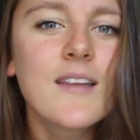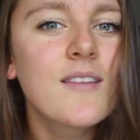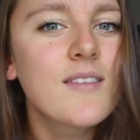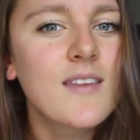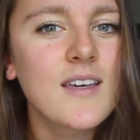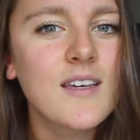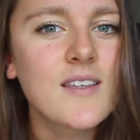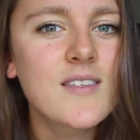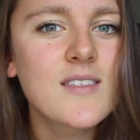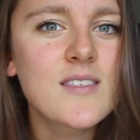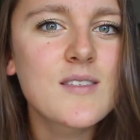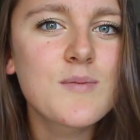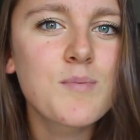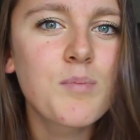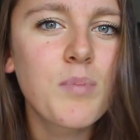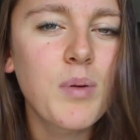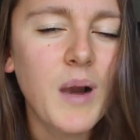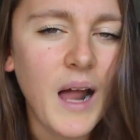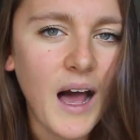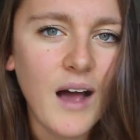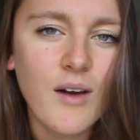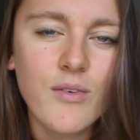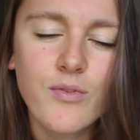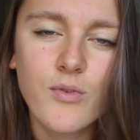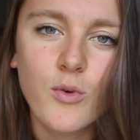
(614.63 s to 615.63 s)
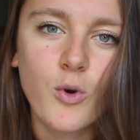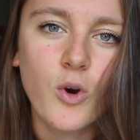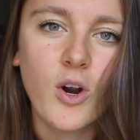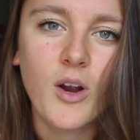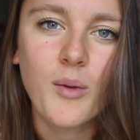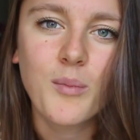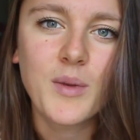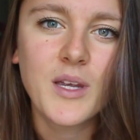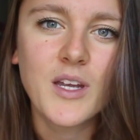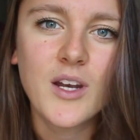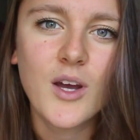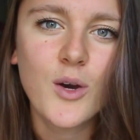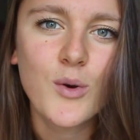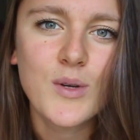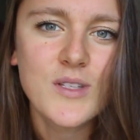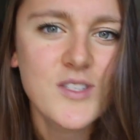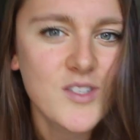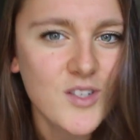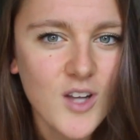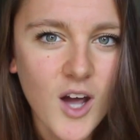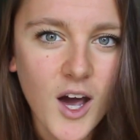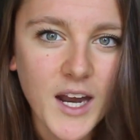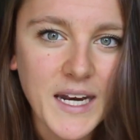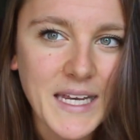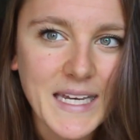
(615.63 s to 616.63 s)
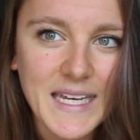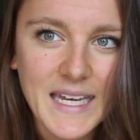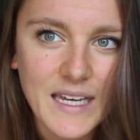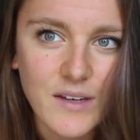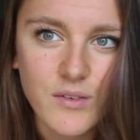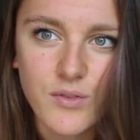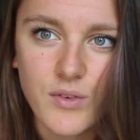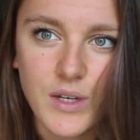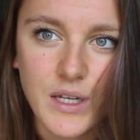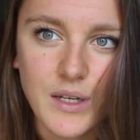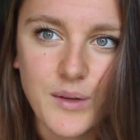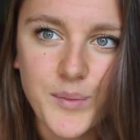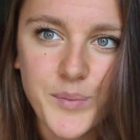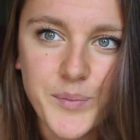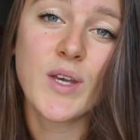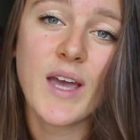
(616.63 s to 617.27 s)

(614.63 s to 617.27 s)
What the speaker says: this platform. You know, it's not a given.